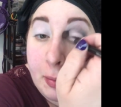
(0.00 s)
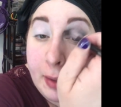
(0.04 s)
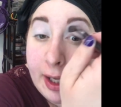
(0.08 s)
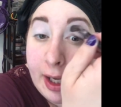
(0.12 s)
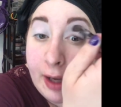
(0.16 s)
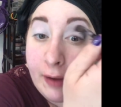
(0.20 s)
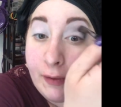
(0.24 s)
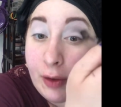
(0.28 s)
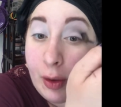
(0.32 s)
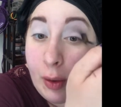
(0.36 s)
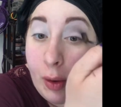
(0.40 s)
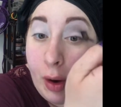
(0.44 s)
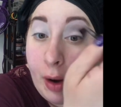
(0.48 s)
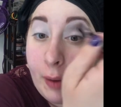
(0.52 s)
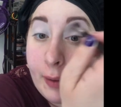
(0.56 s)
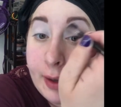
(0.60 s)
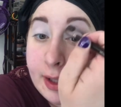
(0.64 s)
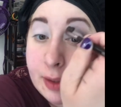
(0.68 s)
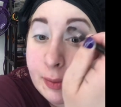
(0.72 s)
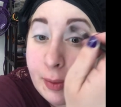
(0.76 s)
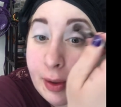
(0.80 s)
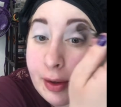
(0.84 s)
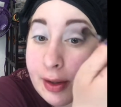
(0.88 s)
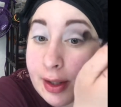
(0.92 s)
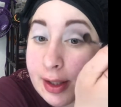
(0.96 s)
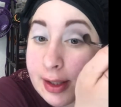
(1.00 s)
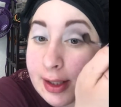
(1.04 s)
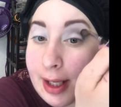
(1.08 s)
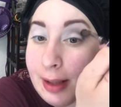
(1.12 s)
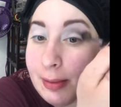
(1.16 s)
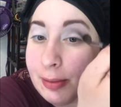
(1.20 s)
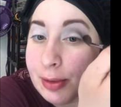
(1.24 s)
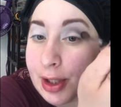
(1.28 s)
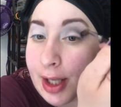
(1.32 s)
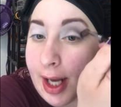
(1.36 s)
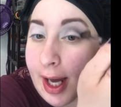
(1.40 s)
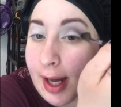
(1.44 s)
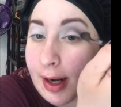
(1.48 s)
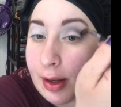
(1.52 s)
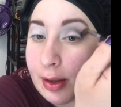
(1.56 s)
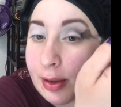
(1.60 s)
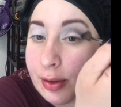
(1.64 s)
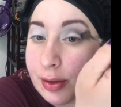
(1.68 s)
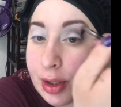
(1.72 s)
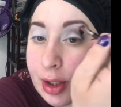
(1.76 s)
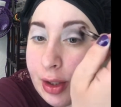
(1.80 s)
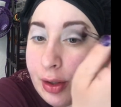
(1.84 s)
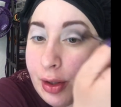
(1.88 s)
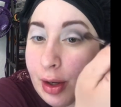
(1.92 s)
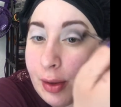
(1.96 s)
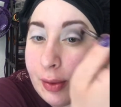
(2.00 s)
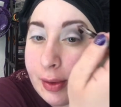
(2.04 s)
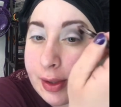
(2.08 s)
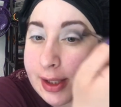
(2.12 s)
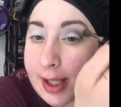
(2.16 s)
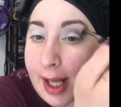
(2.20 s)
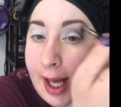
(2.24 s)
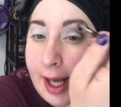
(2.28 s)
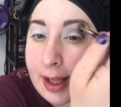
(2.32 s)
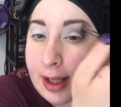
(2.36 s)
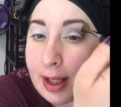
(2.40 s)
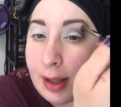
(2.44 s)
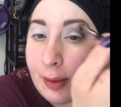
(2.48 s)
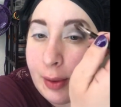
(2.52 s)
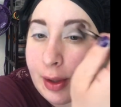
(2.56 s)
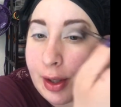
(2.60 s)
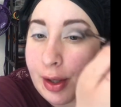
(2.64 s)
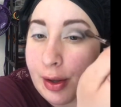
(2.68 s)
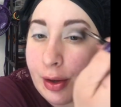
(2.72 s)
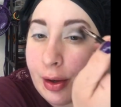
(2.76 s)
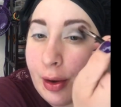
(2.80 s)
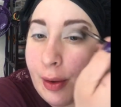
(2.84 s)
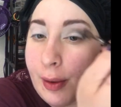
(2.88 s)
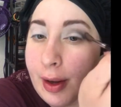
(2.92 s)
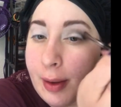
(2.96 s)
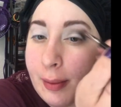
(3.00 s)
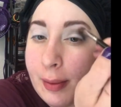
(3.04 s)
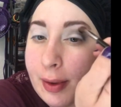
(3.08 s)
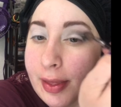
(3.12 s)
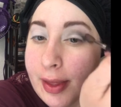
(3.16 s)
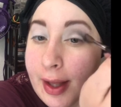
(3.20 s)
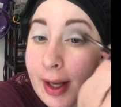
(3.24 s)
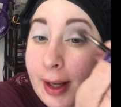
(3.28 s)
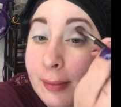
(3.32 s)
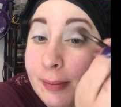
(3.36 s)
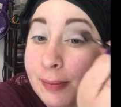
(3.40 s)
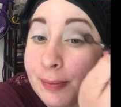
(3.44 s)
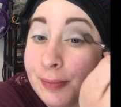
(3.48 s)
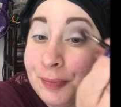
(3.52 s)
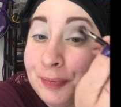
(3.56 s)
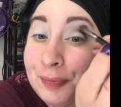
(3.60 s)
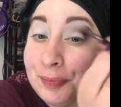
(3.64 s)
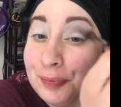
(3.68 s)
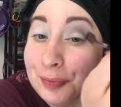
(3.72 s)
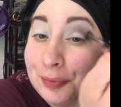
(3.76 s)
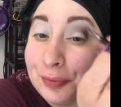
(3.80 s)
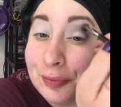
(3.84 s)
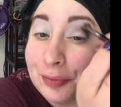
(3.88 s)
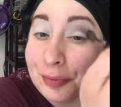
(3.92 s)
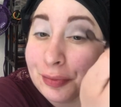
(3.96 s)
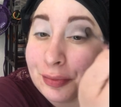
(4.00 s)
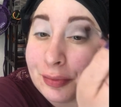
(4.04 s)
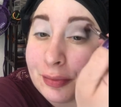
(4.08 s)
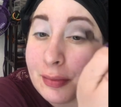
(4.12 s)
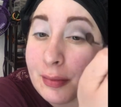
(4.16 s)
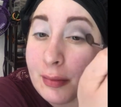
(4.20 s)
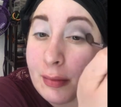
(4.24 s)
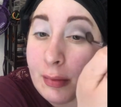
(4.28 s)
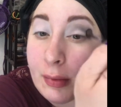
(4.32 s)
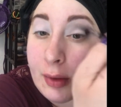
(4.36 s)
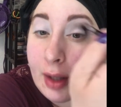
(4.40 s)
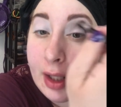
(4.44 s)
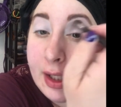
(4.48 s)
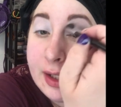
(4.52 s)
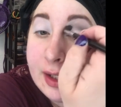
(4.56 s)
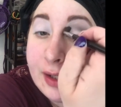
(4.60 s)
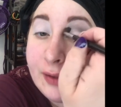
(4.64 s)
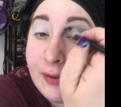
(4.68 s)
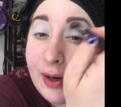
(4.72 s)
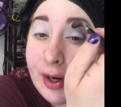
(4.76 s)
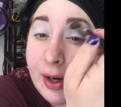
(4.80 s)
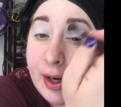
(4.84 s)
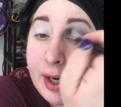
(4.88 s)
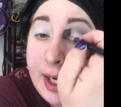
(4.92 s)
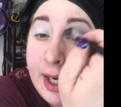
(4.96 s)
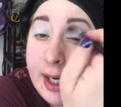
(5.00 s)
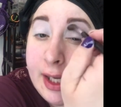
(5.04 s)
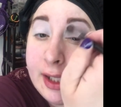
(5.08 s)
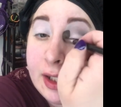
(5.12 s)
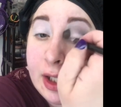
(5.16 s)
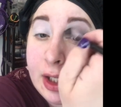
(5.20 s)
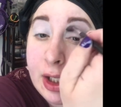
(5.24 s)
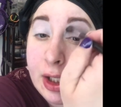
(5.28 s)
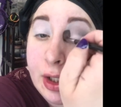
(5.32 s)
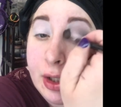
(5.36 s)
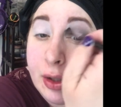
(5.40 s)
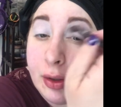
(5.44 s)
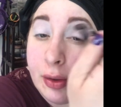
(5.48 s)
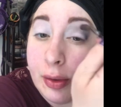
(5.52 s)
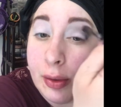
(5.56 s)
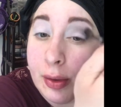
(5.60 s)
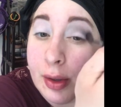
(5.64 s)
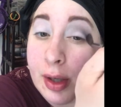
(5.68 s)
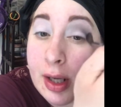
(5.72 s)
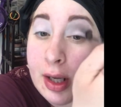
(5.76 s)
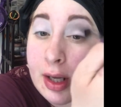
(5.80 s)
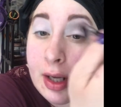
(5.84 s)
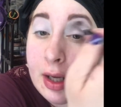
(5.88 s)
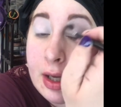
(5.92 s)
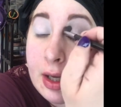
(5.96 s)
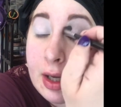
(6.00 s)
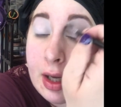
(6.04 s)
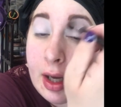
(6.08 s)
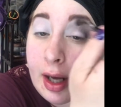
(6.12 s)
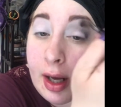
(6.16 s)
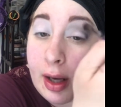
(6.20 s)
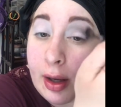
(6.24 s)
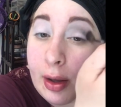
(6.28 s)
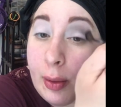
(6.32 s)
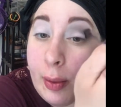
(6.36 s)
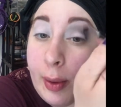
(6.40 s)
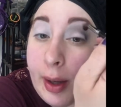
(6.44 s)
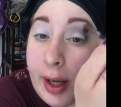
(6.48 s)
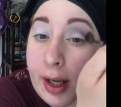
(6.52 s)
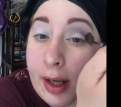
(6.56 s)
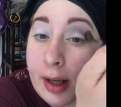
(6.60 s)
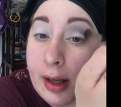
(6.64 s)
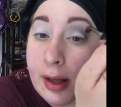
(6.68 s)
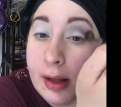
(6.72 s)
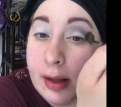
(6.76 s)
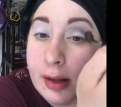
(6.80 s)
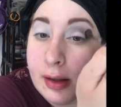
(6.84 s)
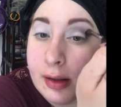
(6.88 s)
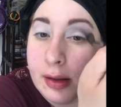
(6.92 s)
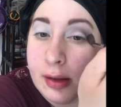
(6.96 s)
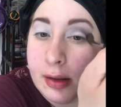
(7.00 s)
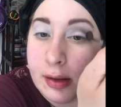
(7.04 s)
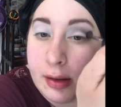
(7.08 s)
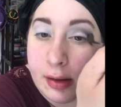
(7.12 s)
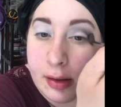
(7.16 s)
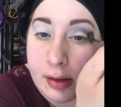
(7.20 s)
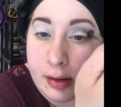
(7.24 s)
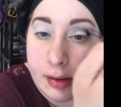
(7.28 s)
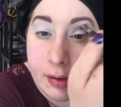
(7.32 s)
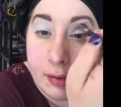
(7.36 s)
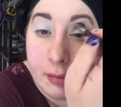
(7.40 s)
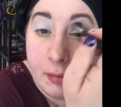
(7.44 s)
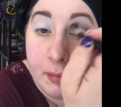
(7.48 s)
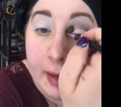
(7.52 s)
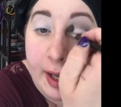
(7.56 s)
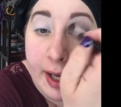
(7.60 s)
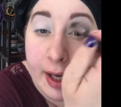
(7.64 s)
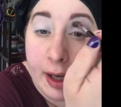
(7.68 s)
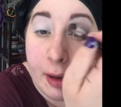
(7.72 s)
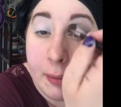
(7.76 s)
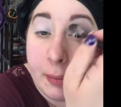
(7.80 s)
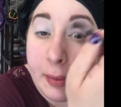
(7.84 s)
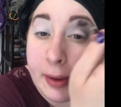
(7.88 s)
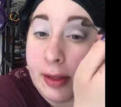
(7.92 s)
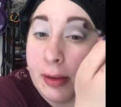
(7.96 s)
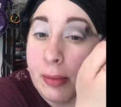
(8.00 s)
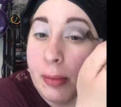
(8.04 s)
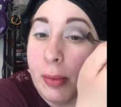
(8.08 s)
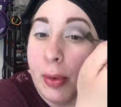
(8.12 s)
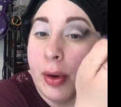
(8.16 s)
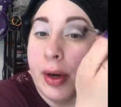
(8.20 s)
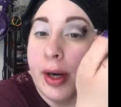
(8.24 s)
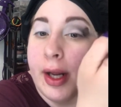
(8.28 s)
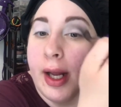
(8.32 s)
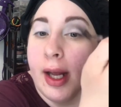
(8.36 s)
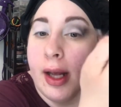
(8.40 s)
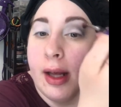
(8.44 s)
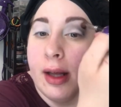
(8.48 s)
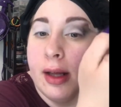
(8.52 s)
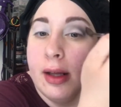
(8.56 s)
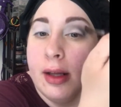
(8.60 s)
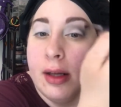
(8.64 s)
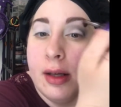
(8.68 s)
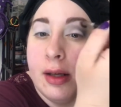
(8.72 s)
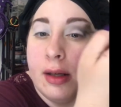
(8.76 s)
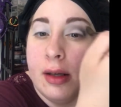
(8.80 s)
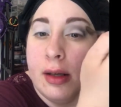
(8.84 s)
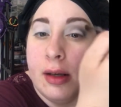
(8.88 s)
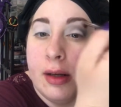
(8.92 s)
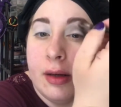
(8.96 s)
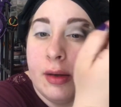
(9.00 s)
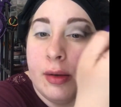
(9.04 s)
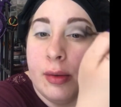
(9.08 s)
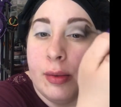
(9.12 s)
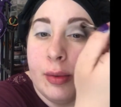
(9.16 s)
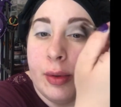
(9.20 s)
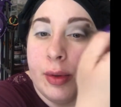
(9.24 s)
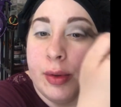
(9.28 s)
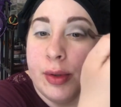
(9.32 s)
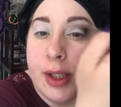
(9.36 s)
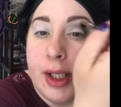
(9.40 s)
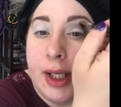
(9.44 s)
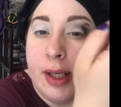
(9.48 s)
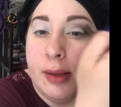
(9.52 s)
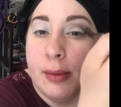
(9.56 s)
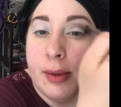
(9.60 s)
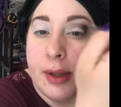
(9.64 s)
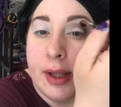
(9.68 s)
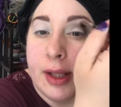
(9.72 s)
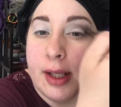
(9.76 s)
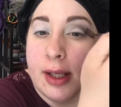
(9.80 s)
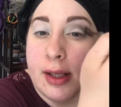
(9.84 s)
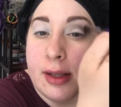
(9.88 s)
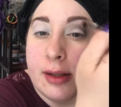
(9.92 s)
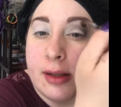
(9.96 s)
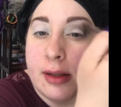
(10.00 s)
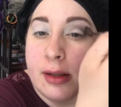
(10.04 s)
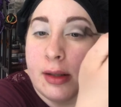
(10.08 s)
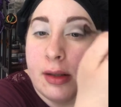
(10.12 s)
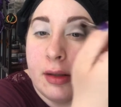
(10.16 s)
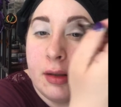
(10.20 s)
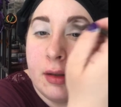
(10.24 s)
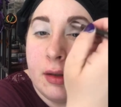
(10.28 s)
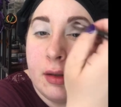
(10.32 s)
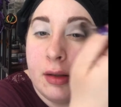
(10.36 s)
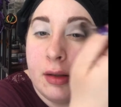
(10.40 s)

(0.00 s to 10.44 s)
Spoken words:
Like if you always wear the same shadows, you know exactly where you're going with them. It's very easy to do a quick makeup in the morning routine with this.